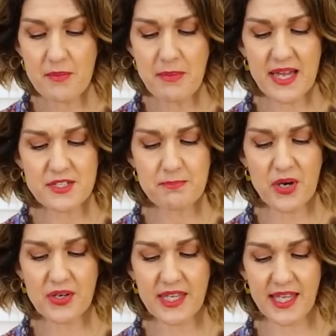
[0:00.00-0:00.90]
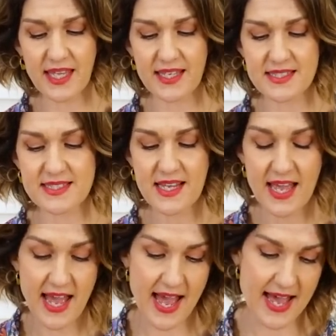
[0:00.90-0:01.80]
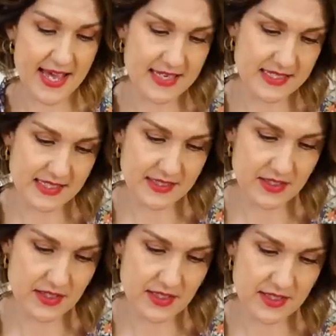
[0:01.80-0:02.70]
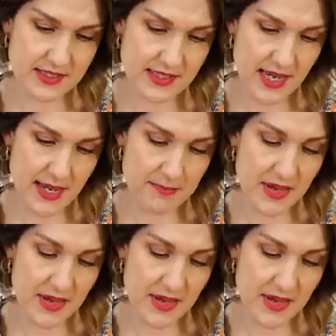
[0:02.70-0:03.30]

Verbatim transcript: patch pockets and it's got um,